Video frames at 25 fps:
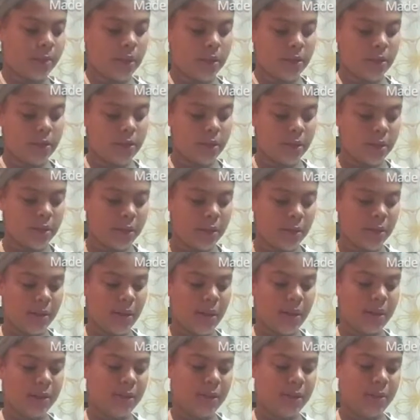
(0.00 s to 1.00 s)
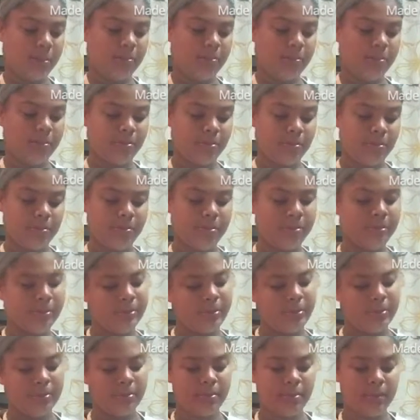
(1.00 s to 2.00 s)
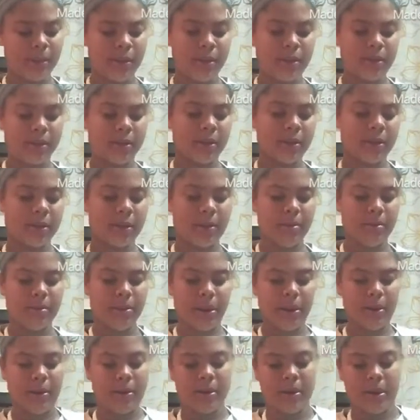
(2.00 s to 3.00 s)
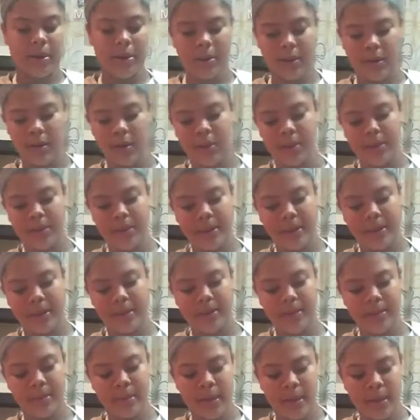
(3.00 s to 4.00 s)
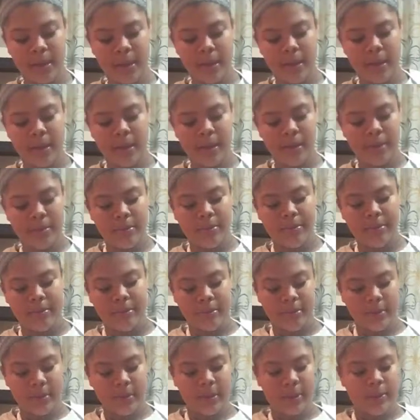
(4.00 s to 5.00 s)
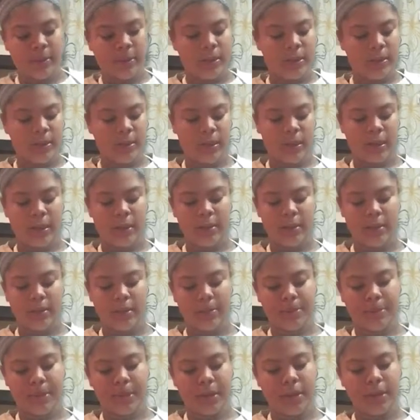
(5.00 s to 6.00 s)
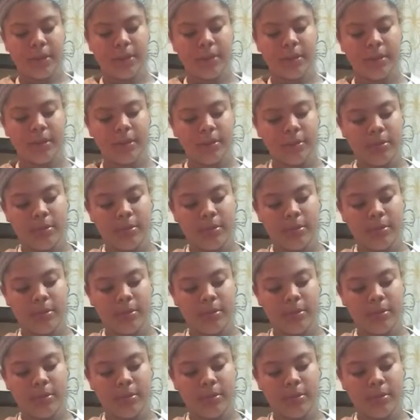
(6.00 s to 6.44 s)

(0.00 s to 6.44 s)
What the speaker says: It's looking it's looking better than I thought it would be, which is like a surprise.